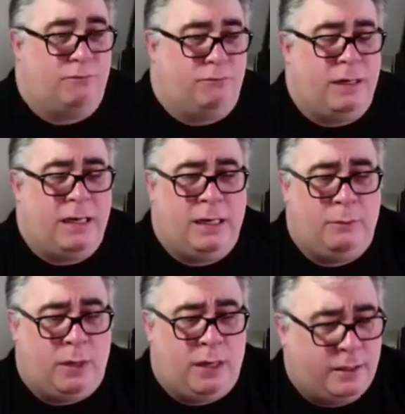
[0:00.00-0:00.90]
really
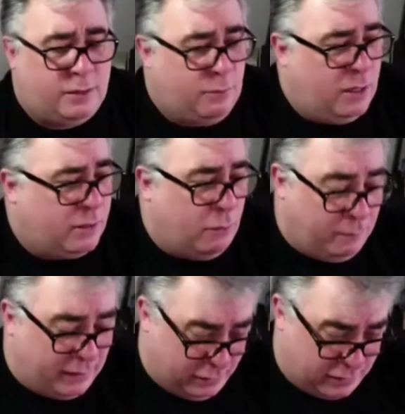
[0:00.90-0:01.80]
weird to work on
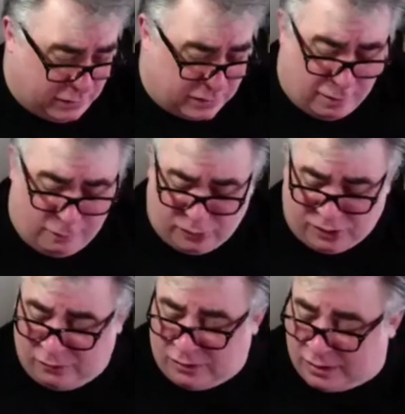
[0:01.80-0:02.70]
because to start with,
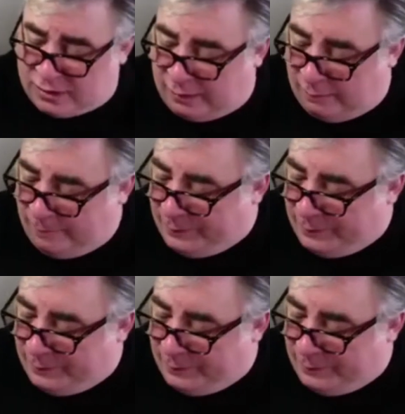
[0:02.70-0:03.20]
you're just like,